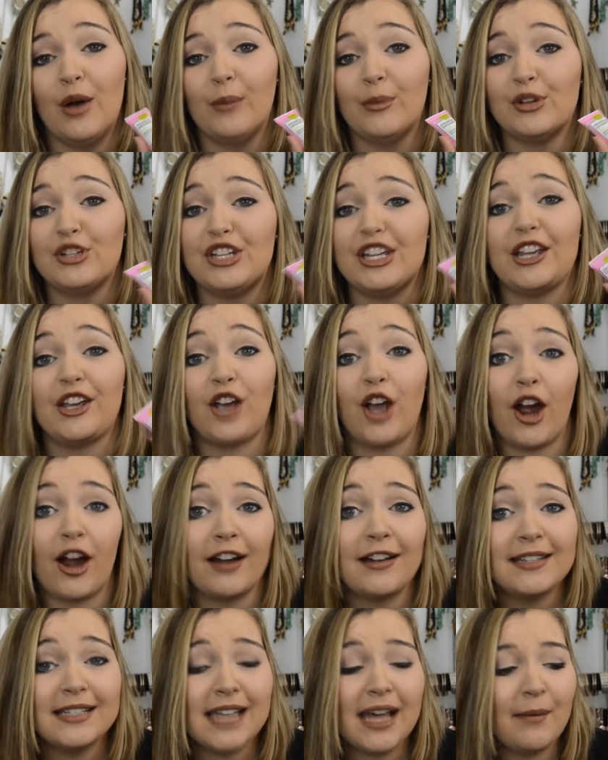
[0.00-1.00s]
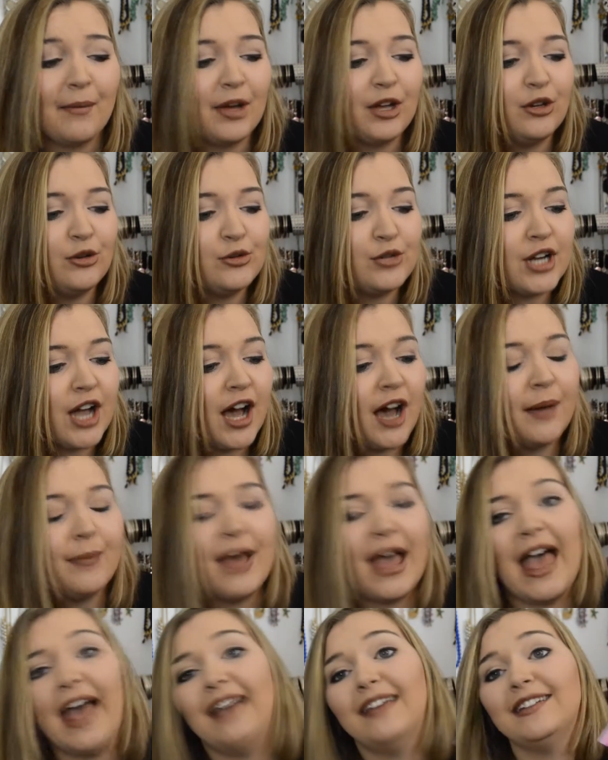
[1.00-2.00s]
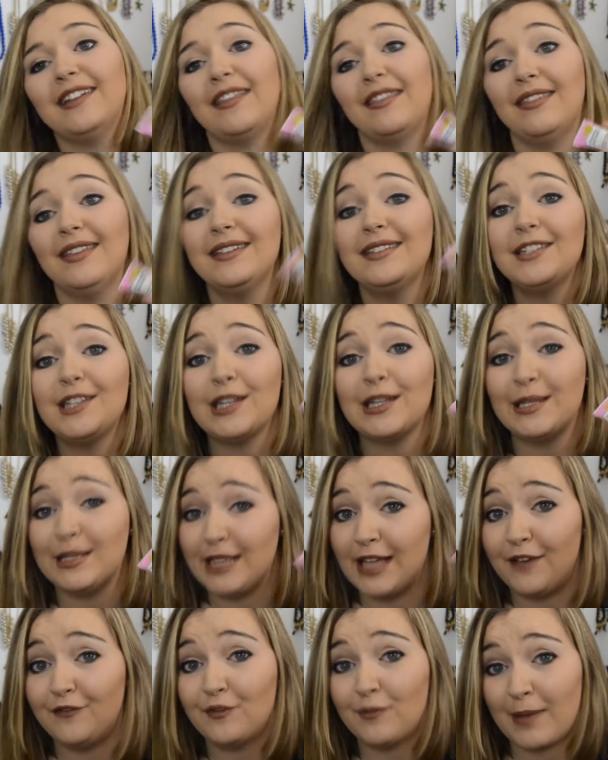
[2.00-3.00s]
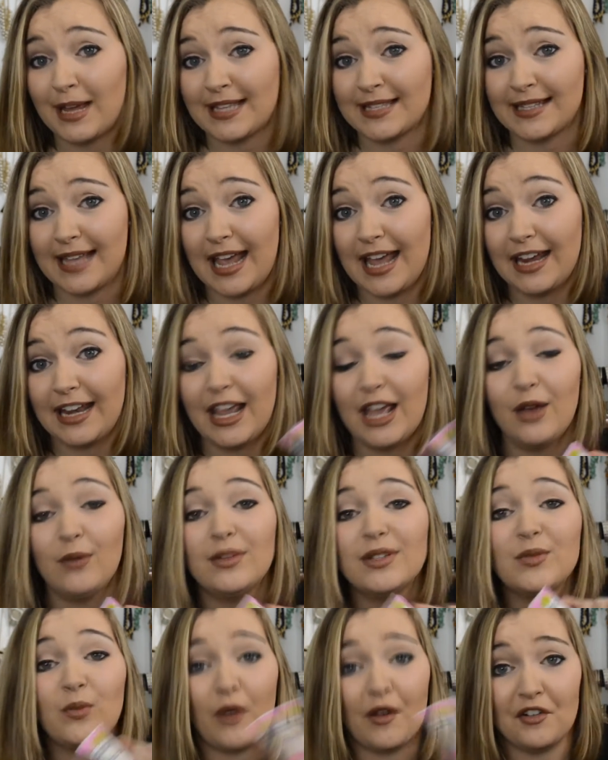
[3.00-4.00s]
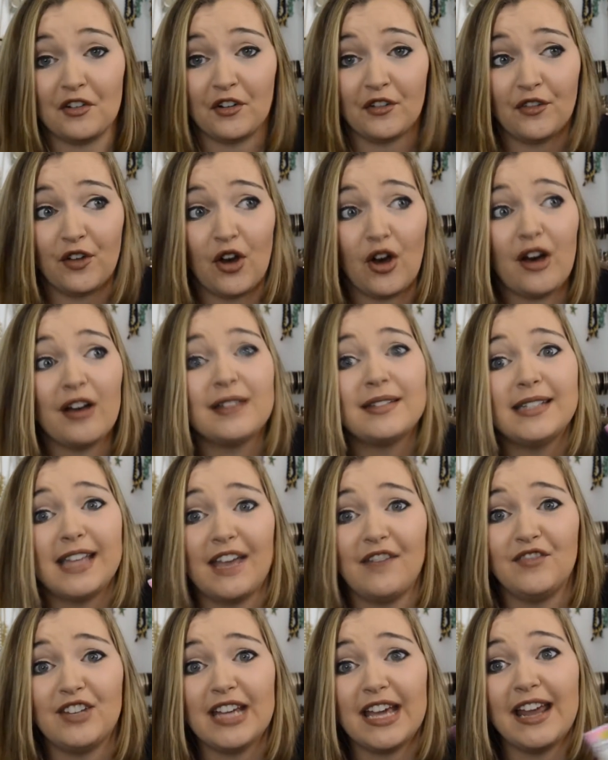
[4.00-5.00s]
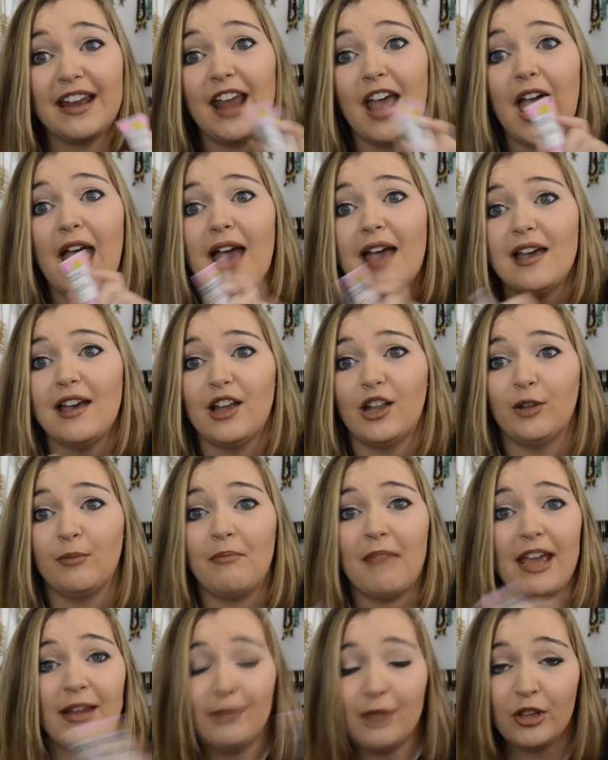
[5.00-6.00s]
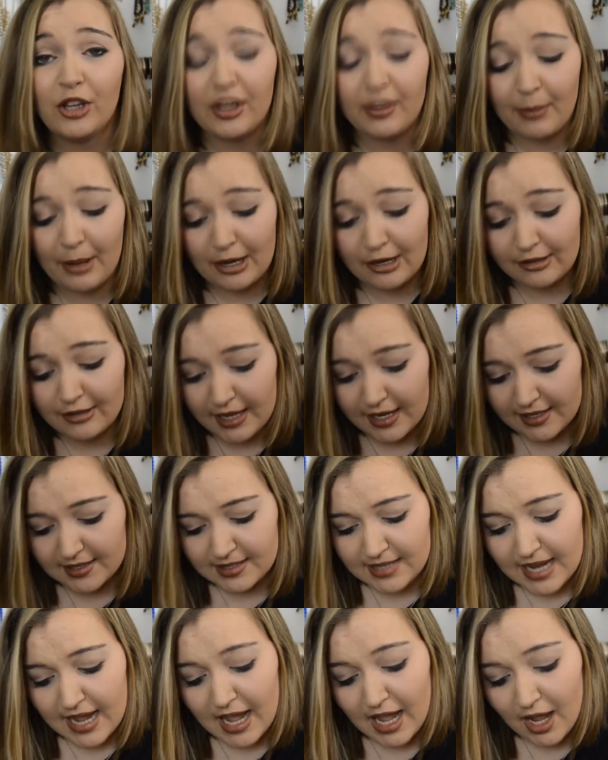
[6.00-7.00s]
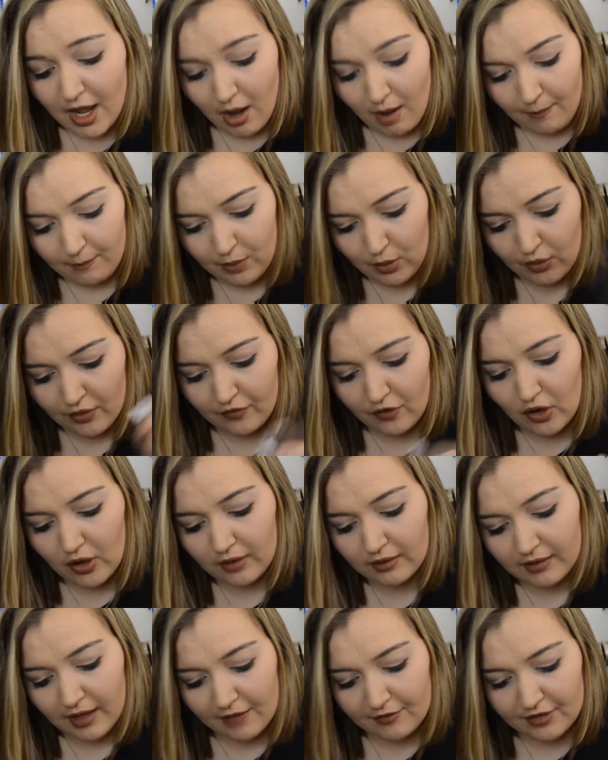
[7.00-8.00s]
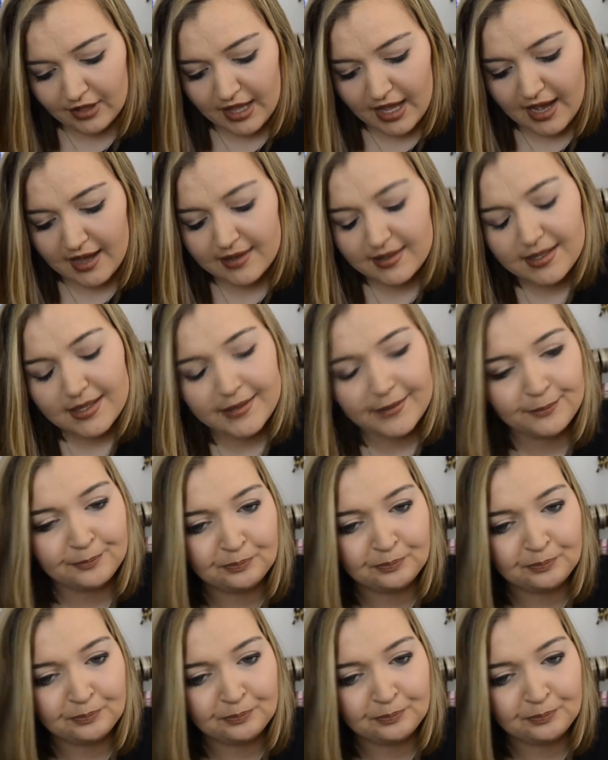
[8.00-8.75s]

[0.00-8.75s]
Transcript: pushing carts at my new job, and this saved my skin. It was wonderful, saved it, made me look better the next day, beautiful, loved this.